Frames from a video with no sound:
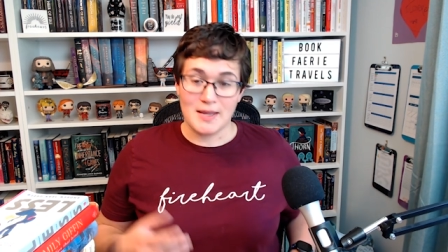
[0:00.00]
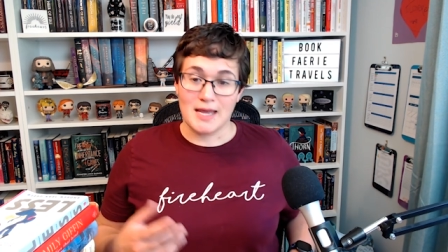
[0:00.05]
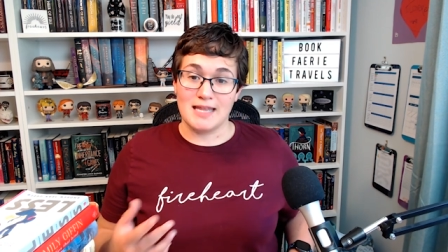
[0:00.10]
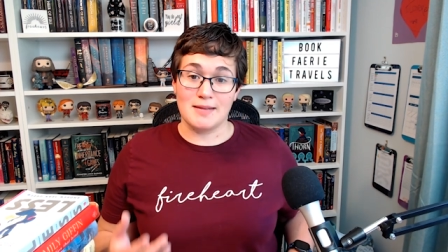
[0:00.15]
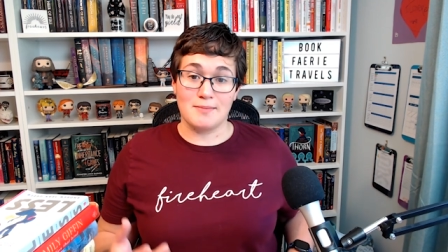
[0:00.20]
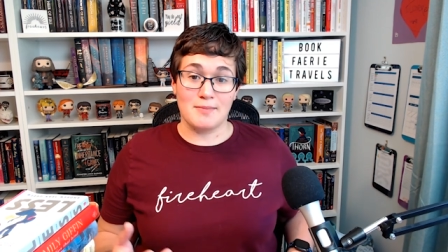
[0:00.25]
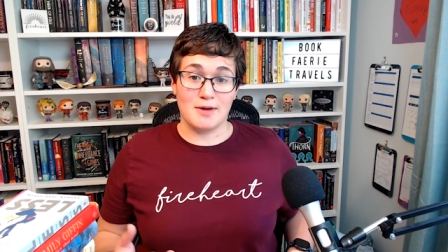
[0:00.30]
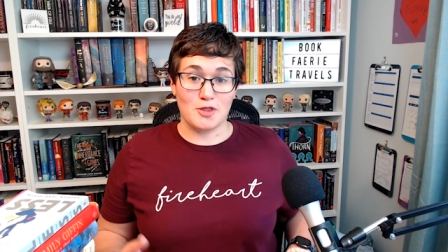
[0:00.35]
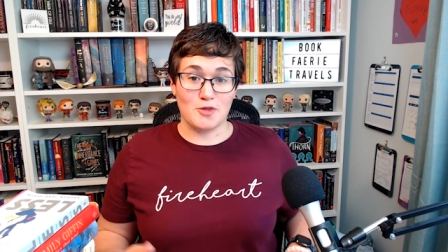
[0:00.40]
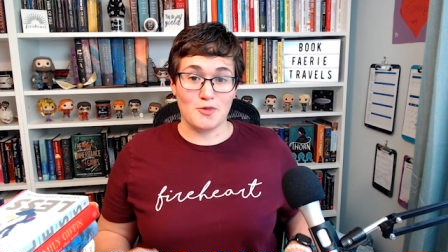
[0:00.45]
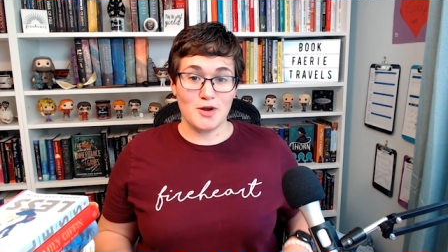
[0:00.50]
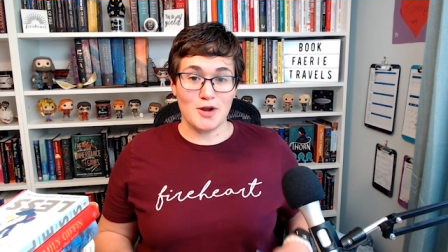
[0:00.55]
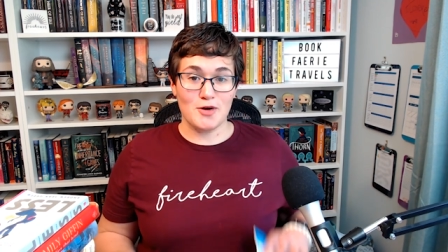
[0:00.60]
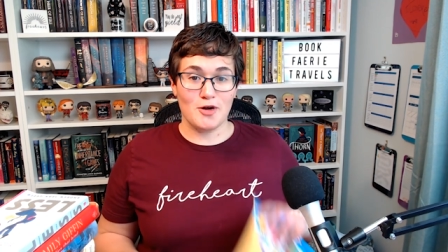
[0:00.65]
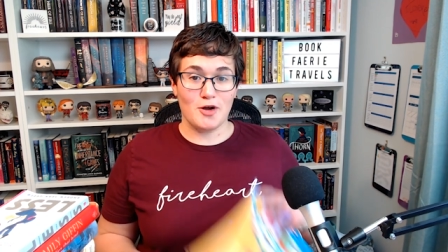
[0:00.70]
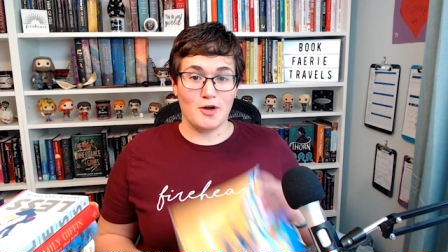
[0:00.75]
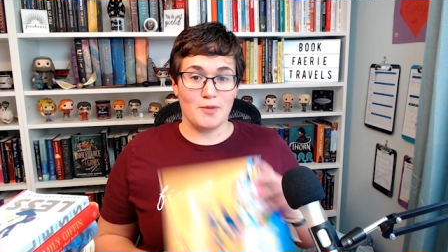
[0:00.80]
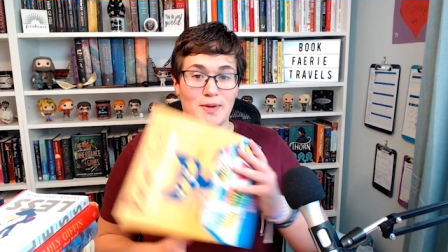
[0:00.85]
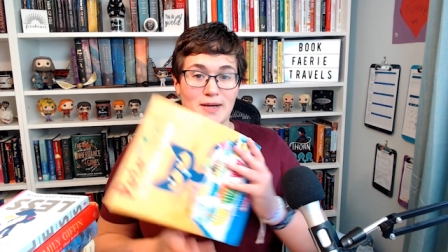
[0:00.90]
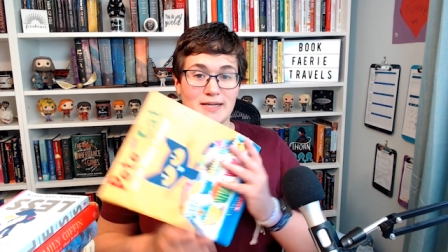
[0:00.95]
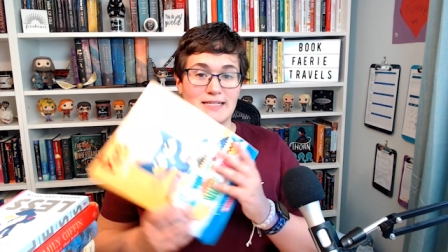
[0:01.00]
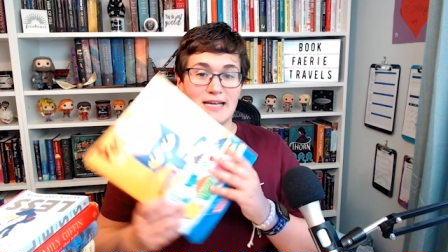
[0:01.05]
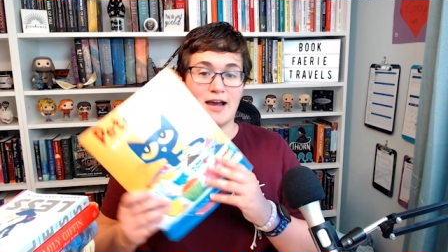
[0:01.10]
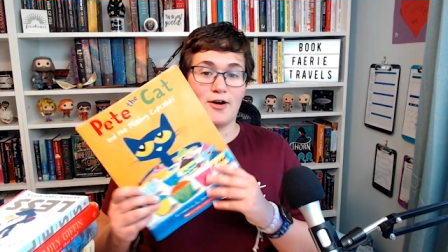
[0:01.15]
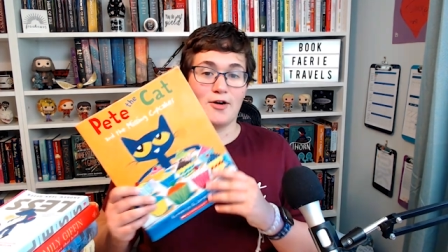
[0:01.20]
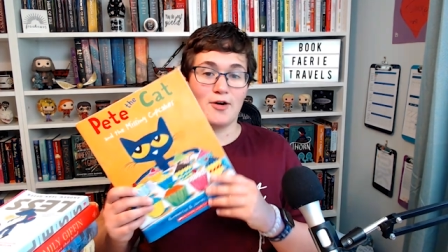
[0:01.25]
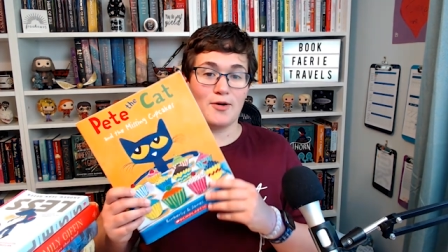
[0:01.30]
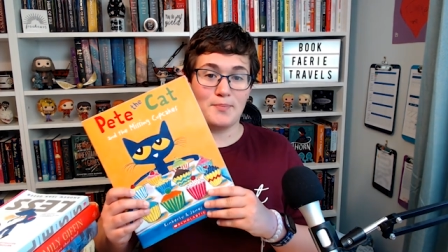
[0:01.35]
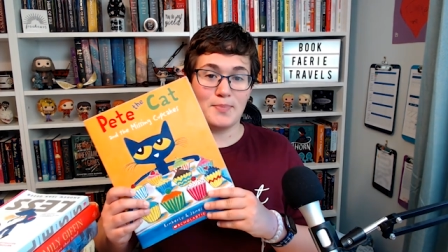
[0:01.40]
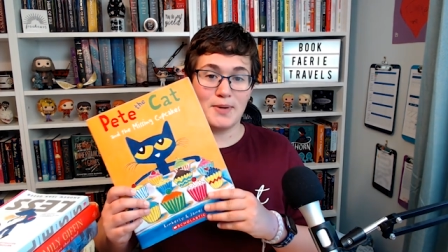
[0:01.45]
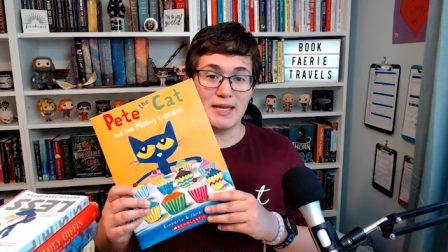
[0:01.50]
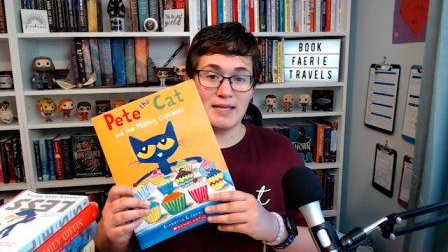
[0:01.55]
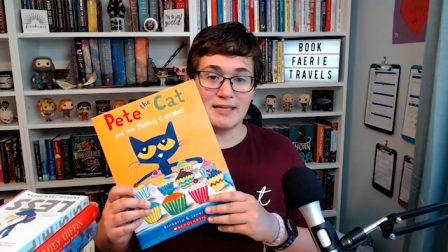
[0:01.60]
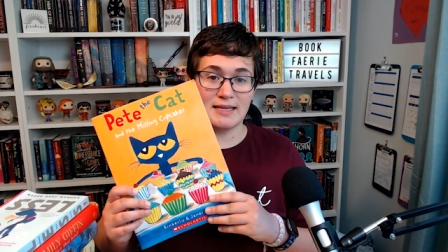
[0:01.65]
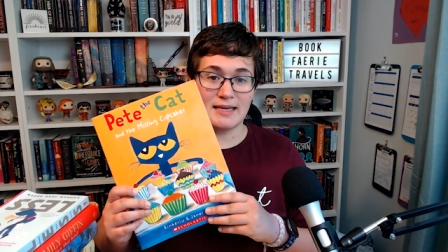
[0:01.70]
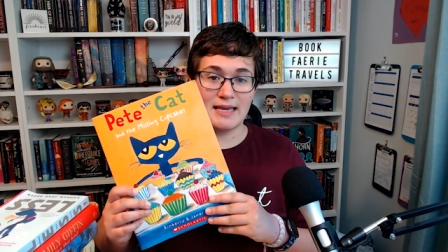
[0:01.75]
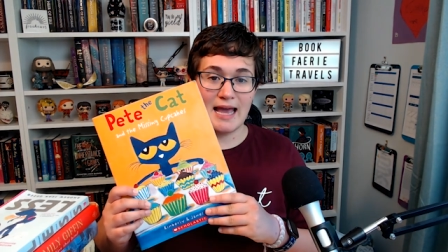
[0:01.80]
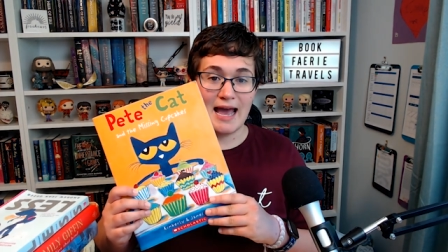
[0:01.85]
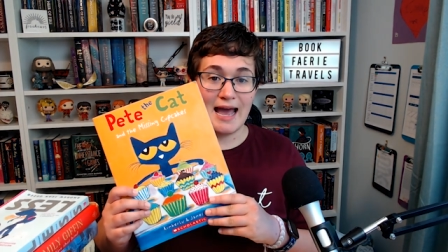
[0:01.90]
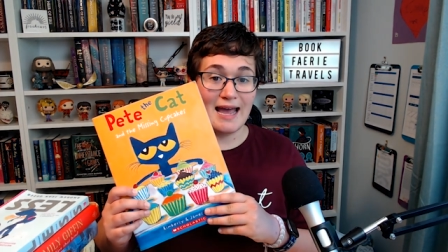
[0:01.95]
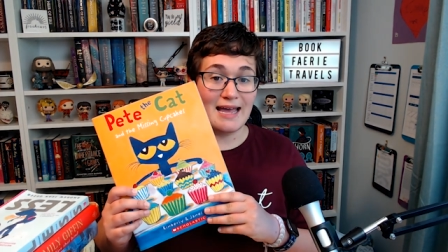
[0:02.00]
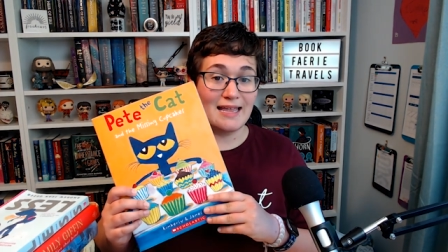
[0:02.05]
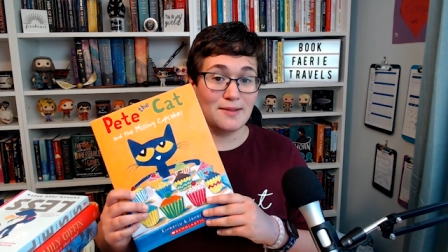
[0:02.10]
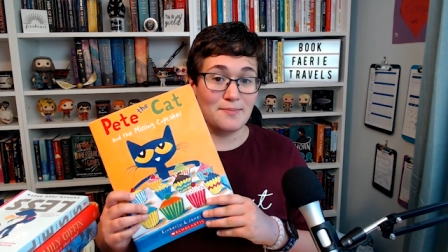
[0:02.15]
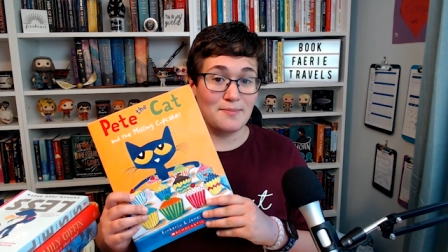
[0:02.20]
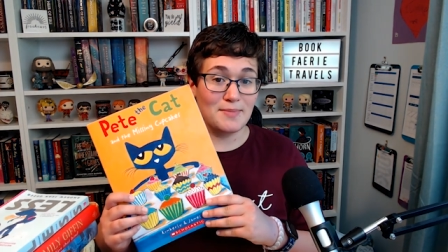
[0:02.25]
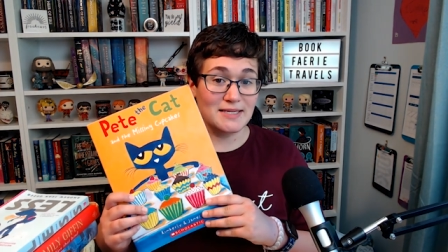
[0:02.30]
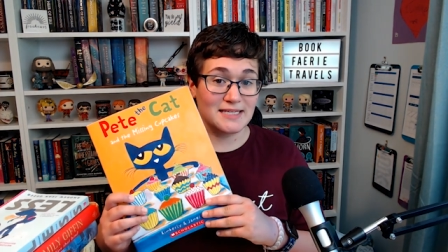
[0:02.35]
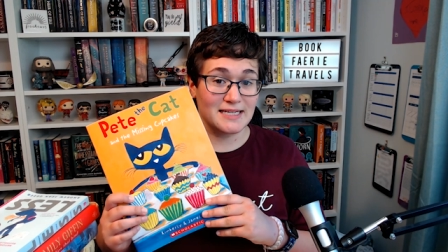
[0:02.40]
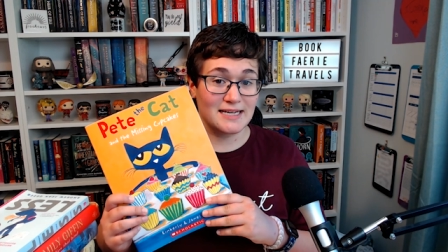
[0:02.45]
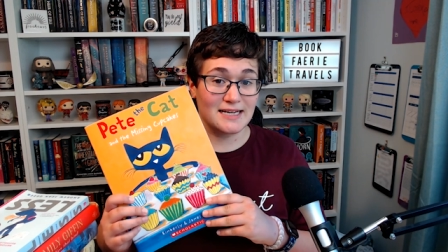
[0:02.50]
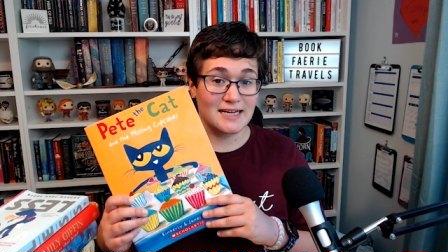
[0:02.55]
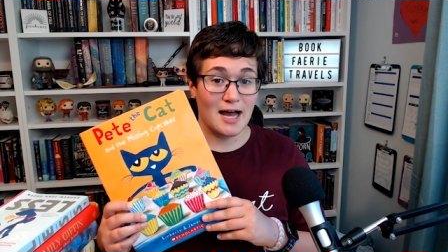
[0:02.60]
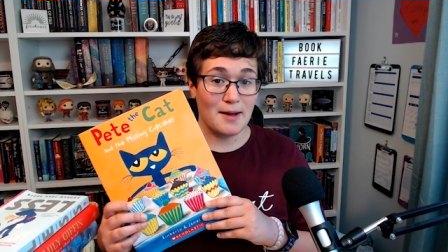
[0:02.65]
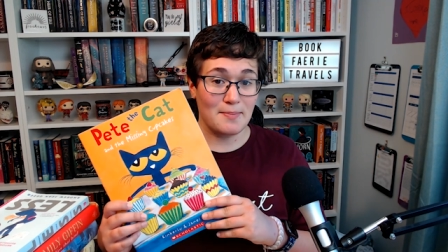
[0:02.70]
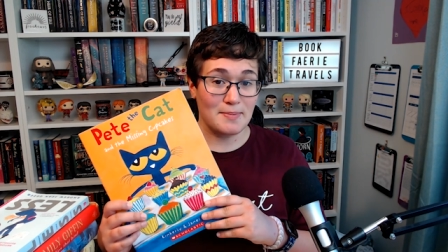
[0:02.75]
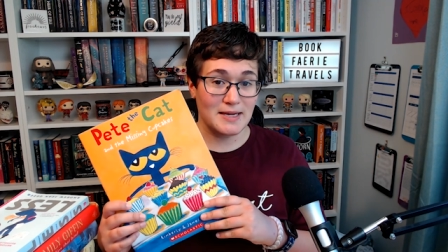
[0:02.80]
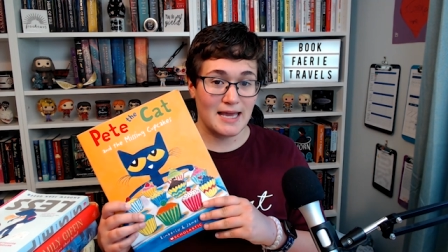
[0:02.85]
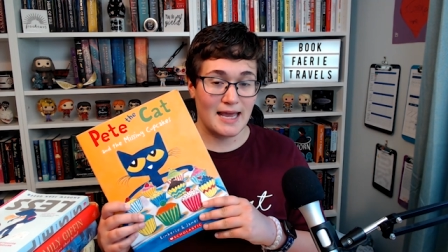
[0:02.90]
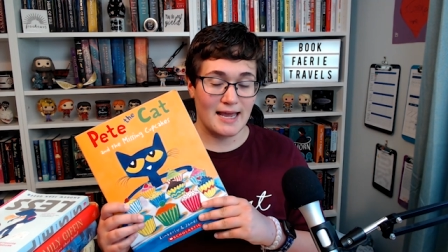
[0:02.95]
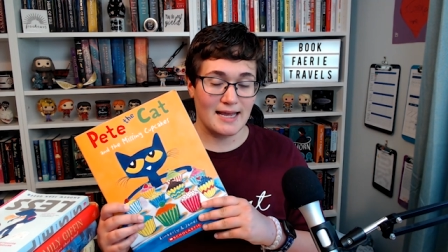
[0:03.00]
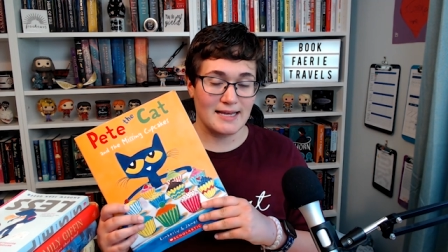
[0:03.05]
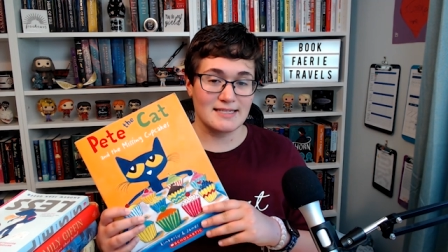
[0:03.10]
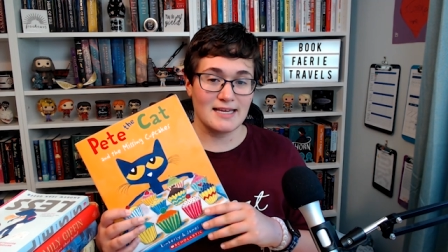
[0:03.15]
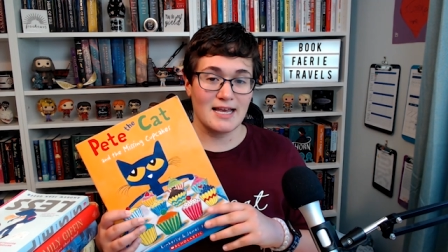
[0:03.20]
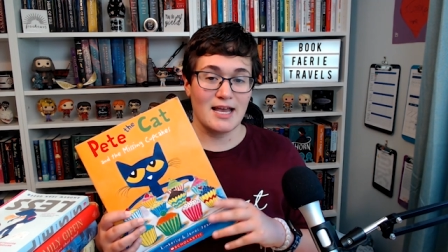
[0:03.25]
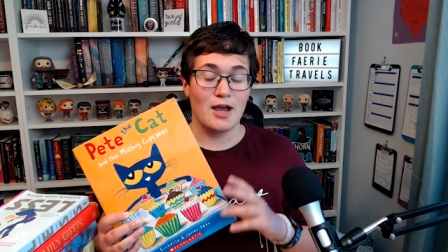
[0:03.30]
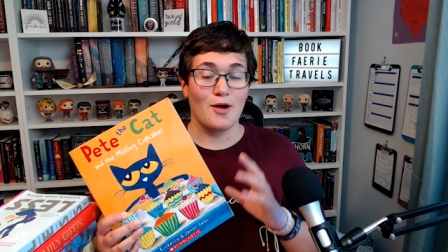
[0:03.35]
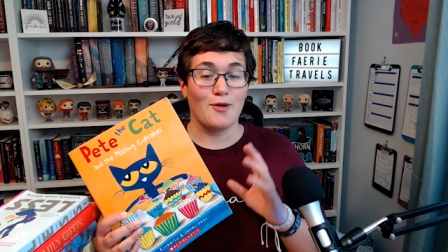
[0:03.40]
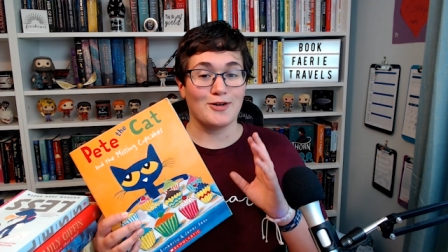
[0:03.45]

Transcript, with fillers: And then my 3-year-old picked out Pete the Cat and the Missing Cupcakes,